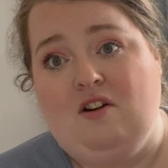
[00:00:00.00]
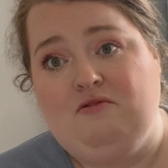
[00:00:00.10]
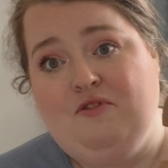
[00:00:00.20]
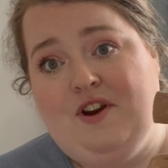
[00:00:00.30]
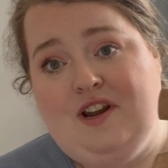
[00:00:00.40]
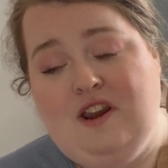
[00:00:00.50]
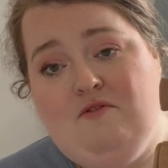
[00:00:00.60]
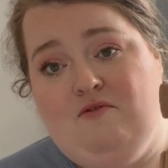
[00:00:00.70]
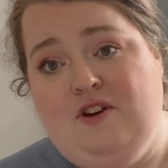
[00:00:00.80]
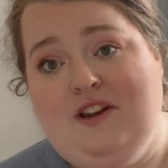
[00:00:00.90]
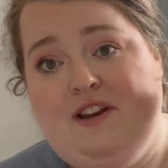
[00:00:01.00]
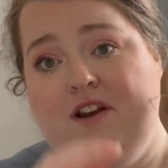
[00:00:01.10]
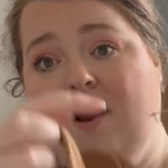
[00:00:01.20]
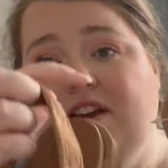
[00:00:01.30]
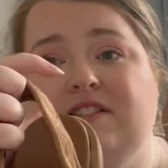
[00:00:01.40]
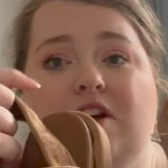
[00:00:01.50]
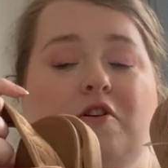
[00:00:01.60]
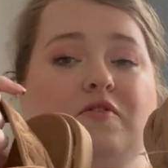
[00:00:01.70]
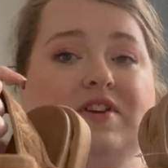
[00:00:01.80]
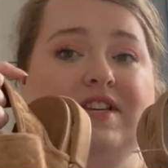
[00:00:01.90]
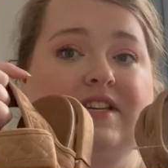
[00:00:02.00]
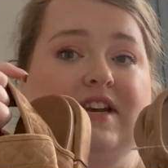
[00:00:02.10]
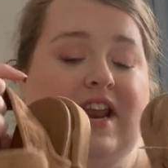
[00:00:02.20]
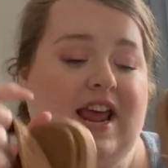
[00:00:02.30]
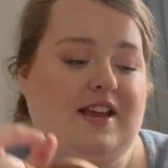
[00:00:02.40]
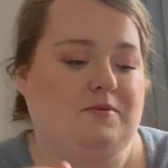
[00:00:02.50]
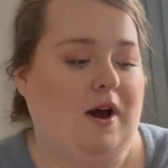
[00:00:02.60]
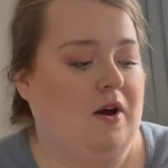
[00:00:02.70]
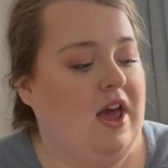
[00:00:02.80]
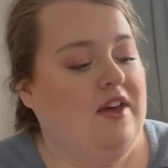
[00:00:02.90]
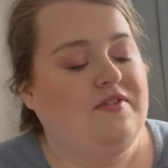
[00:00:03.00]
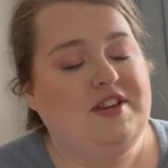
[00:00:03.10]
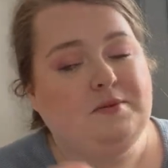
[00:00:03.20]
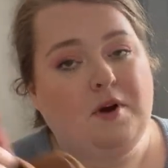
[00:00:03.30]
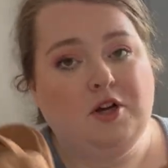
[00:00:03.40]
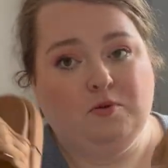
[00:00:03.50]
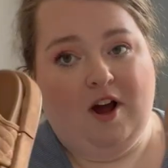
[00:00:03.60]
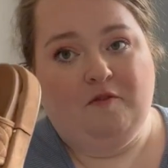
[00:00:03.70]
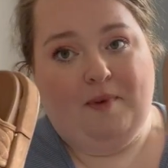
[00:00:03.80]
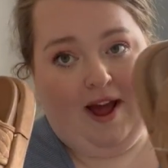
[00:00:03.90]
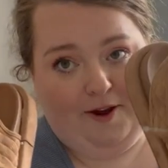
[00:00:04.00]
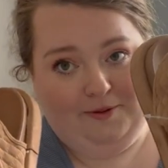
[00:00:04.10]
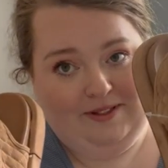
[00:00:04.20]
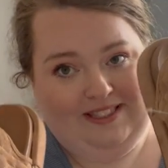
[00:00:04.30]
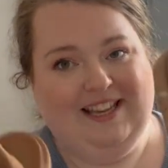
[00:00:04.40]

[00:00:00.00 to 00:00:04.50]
really really nice i got these in an eight as well these were 12 pounds